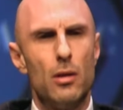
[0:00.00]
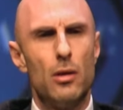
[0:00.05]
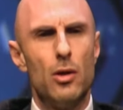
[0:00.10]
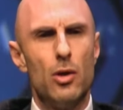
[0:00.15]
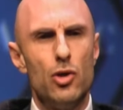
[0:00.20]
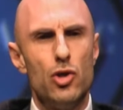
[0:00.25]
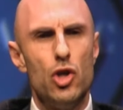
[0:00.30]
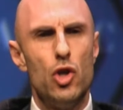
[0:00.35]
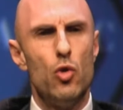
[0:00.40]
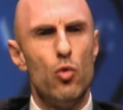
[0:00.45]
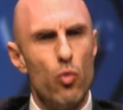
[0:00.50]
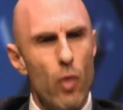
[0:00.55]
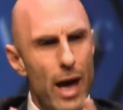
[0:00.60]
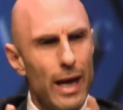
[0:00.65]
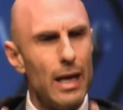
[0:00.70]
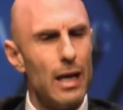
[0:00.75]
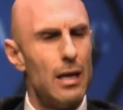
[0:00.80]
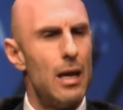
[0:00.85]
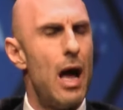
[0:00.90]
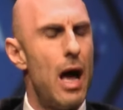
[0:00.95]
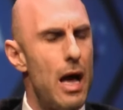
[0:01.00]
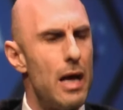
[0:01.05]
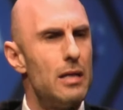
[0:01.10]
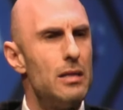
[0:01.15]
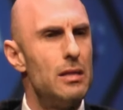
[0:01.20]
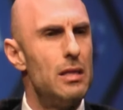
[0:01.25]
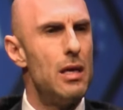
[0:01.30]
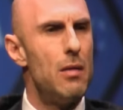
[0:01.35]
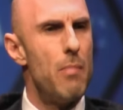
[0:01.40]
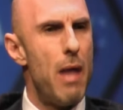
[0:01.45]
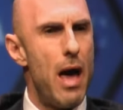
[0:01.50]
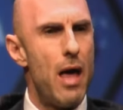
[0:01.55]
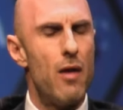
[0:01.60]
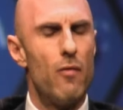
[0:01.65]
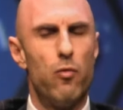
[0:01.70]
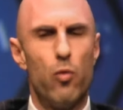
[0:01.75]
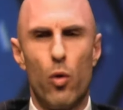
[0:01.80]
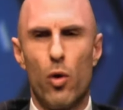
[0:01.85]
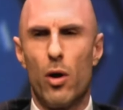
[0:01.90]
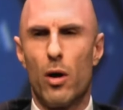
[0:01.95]
do you recognize the amount of
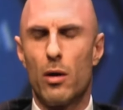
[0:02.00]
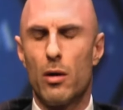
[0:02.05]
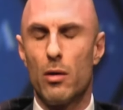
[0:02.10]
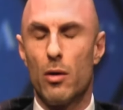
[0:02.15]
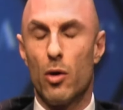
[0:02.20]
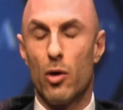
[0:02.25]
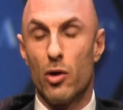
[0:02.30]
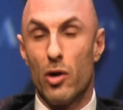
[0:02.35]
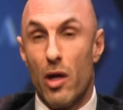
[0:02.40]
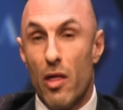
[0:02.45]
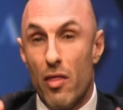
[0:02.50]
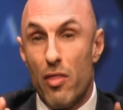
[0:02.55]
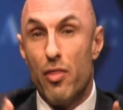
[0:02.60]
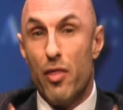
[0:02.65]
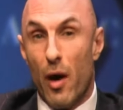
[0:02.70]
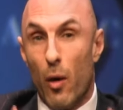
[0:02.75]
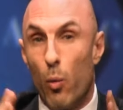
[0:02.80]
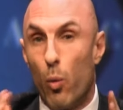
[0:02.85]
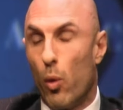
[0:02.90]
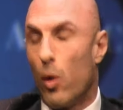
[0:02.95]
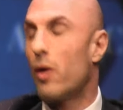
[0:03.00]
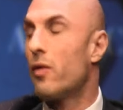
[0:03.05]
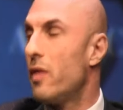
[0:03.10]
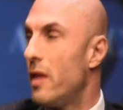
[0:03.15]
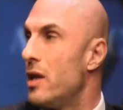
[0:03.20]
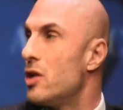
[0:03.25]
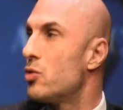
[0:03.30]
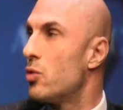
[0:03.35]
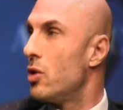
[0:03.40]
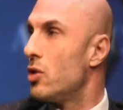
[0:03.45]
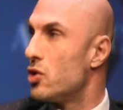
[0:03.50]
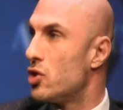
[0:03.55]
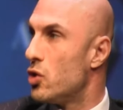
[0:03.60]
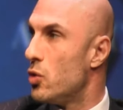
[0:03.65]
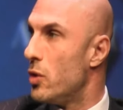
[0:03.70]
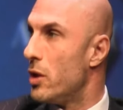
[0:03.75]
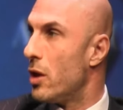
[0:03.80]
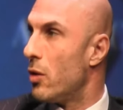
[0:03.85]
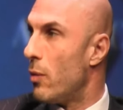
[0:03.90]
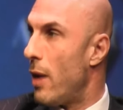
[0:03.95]
work or the work that Israel is
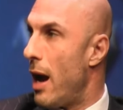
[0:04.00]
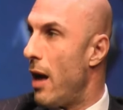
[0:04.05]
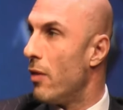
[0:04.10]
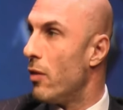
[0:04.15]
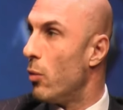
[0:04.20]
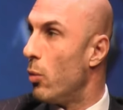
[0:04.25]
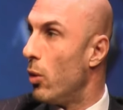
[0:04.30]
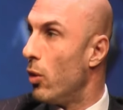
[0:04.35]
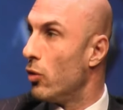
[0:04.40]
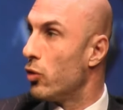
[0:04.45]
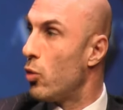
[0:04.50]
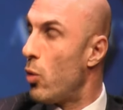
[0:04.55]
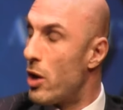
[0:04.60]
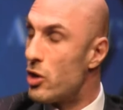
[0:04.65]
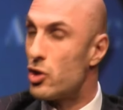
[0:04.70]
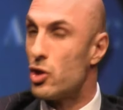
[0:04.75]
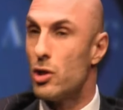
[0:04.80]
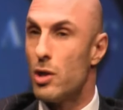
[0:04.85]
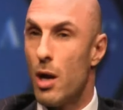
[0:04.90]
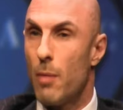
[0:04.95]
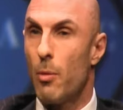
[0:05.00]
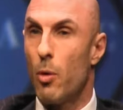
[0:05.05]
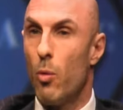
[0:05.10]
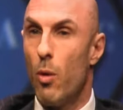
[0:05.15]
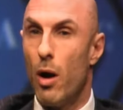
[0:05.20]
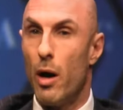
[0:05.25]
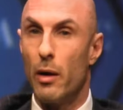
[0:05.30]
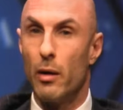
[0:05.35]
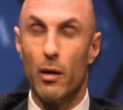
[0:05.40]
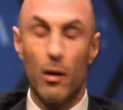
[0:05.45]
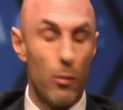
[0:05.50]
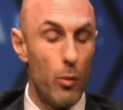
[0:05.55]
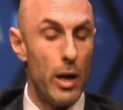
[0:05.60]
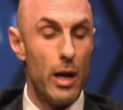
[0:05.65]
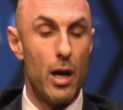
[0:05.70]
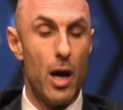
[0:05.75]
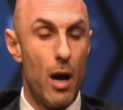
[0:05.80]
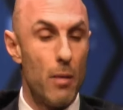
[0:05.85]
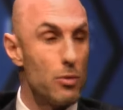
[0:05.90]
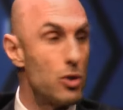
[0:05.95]
doing around the world? Question number one, when it
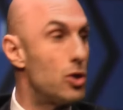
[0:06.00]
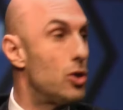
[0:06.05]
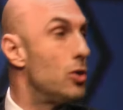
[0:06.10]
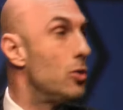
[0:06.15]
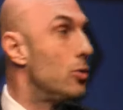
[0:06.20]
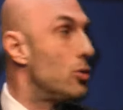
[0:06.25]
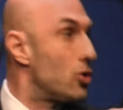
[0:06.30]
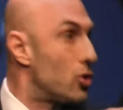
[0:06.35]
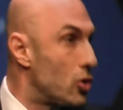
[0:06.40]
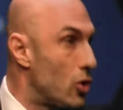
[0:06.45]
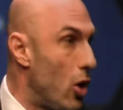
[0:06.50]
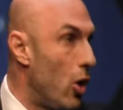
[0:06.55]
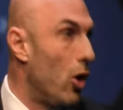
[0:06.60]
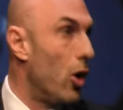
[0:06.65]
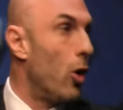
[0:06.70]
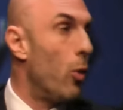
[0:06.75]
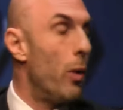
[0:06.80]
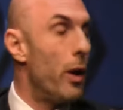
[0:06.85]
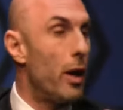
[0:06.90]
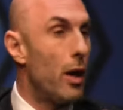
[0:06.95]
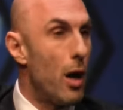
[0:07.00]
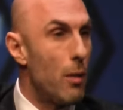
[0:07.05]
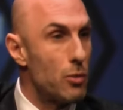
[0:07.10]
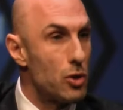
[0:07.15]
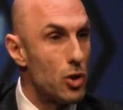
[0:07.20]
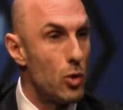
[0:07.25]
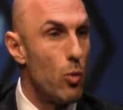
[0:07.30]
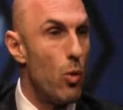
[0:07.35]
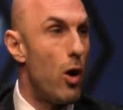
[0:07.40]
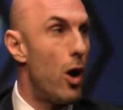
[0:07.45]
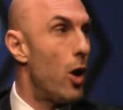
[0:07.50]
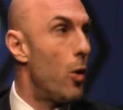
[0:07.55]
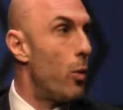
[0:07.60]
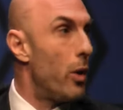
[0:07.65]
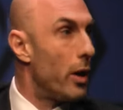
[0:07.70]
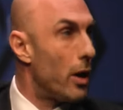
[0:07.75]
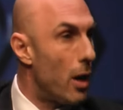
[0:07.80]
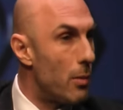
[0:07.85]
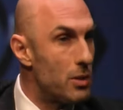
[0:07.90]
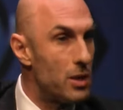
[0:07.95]
comes to solar, when it comes to water, when
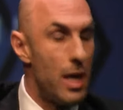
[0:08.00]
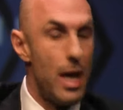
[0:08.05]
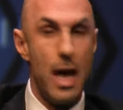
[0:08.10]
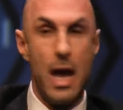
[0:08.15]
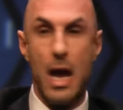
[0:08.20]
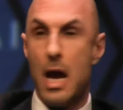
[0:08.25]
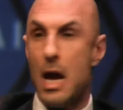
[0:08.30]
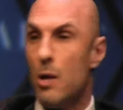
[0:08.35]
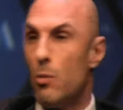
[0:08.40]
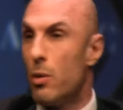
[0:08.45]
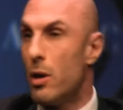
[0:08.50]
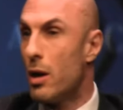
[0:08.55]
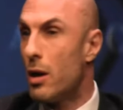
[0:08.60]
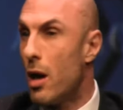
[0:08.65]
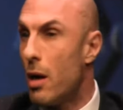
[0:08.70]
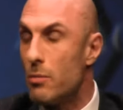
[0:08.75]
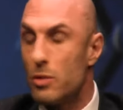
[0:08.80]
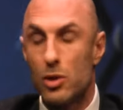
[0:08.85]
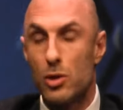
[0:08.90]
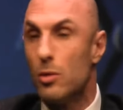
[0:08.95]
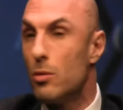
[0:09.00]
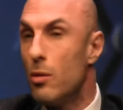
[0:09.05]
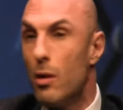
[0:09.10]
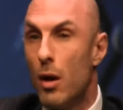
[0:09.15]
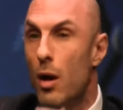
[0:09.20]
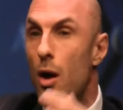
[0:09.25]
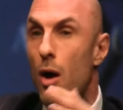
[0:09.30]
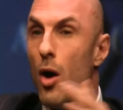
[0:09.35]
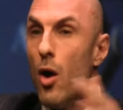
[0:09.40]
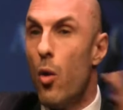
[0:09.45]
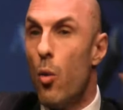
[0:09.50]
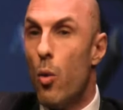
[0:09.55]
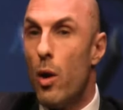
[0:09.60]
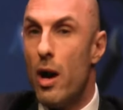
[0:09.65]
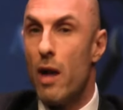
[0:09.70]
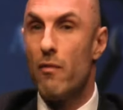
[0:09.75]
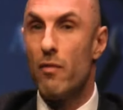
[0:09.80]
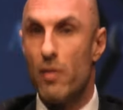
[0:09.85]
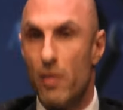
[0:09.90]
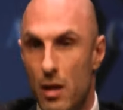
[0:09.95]
it comes to aid, when it comes to
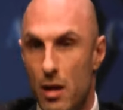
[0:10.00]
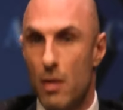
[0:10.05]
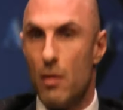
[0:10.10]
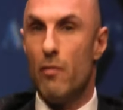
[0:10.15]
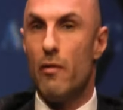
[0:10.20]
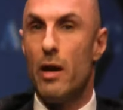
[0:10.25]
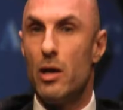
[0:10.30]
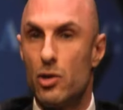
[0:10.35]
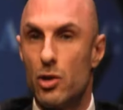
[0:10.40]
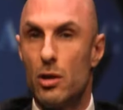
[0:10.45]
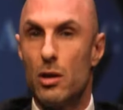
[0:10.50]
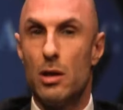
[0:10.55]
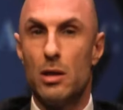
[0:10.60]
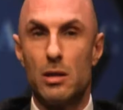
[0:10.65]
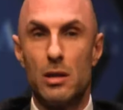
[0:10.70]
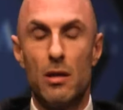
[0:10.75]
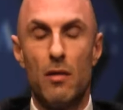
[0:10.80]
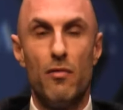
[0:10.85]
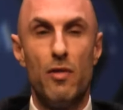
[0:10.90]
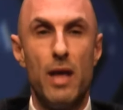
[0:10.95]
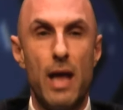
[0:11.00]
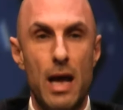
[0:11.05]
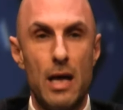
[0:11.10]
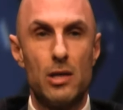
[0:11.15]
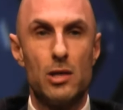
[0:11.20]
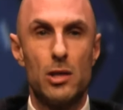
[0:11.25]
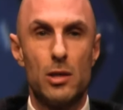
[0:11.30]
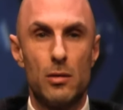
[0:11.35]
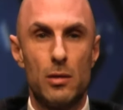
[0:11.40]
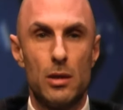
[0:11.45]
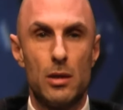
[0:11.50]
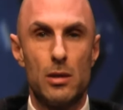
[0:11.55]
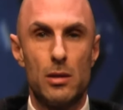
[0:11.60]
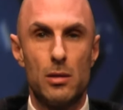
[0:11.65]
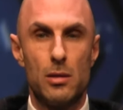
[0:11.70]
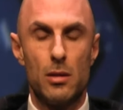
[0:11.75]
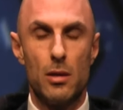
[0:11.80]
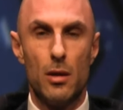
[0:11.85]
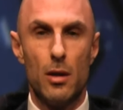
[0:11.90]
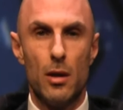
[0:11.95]
whatever the innovation is. And if the answer
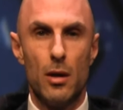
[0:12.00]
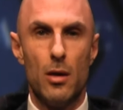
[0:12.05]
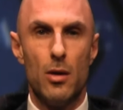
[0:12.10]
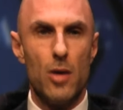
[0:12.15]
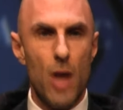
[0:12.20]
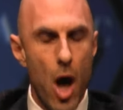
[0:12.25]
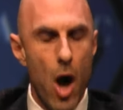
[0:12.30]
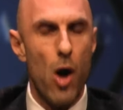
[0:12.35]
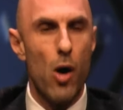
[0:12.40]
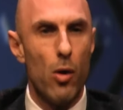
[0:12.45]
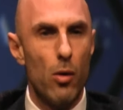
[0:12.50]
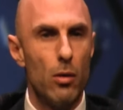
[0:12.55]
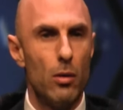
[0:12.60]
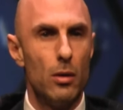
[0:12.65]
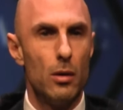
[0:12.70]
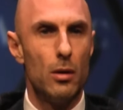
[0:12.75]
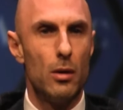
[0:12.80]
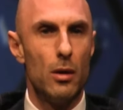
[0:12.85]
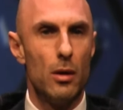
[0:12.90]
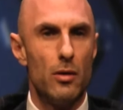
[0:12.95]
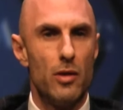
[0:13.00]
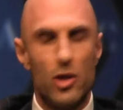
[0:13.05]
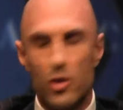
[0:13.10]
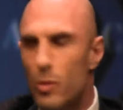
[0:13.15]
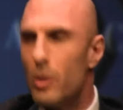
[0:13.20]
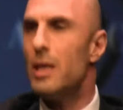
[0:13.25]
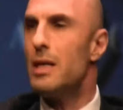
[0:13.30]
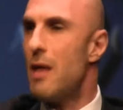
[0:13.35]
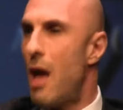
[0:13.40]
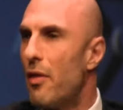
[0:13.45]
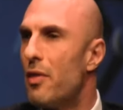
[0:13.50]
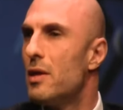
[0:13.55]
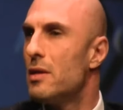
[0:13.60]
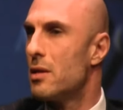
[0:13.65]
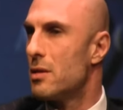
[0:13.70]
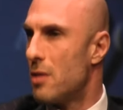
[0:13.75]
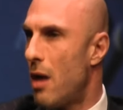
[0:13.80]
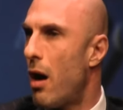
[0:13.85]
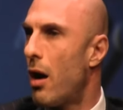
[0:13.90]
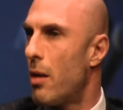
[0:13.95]
is no, there's really nothing to
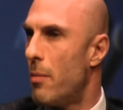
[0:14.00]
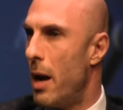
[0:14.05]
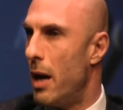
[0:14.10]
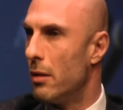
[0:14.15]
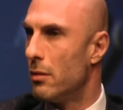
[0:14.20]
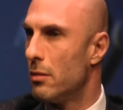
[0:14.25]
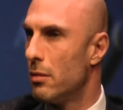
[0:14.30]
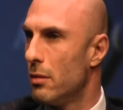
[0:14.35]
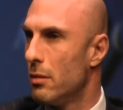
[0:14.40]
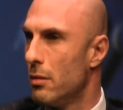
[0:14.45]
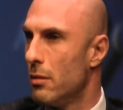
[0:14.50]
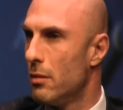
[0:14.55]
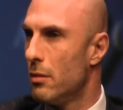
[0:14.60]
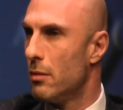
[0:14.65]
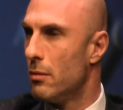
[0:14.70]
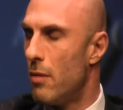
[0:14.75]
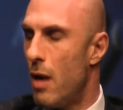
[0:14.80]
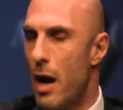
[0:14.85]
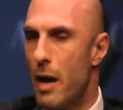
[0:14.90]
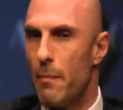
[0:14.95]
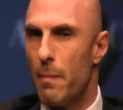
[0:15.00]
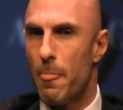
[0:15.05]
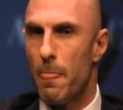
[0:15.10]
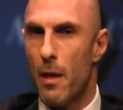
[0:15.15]
talk about, right?